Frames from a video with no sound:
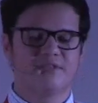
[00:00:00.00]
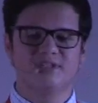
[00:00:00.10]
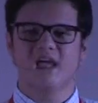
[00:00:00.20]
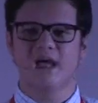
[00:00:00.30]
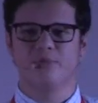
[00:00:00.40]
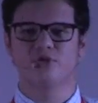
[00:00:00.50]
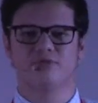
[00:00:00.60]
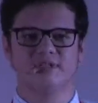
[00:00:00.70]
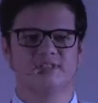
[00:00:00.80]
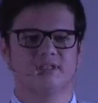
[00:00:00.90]
This
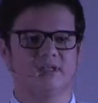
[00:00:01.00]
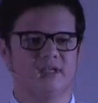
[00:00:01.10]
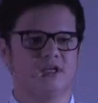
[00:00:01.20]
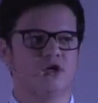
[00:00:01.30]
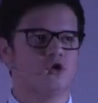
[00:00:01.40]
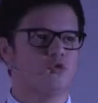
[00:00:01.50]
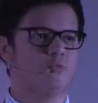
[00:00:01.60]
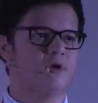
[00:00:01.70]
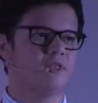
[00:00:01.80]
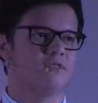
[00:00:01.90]
happened recently
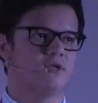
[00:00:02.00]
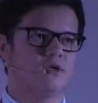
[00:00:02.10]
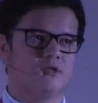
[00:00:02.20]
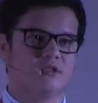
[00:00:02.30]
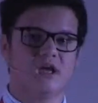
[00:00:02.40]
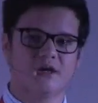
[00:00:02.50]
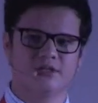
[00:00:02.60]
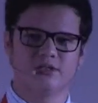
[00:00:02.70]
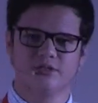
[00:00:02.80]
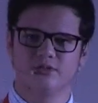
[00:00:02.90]
with the
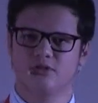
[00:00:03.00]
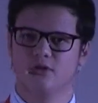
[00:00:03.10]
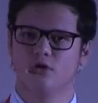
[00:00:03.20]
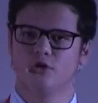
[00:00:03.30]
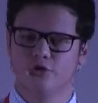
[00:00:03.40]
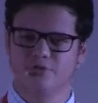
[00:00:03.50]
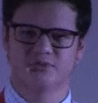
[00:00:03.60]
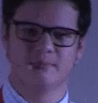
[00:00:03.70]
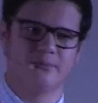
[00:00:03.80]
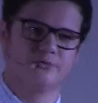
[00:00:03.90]
ungulates, or
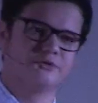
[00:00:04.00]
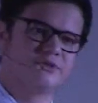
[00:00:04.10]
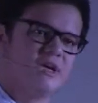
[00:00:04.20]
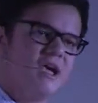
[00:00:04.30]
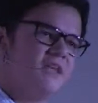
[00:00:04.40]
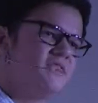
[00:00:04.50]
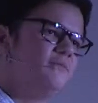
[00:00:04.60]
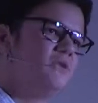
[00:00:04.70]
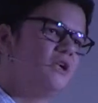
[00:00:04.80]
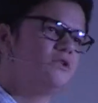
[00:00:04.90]
hoofed mammals, and
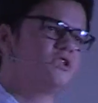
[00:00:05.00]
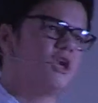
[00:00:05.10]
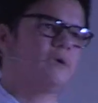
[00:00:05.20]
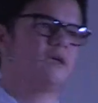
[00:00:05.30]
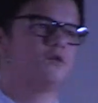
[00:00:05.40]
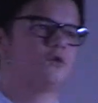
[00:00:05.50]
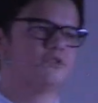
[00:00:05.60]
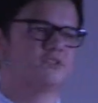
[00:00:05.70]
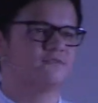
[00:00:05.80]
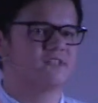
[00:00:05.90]
they've been undergoing
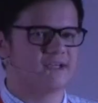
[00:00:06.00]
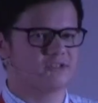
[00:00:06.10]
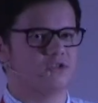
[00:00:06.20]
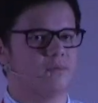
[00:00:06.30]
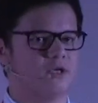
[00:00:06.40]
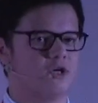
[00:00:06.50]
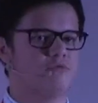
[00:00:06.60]
lots of taxonomic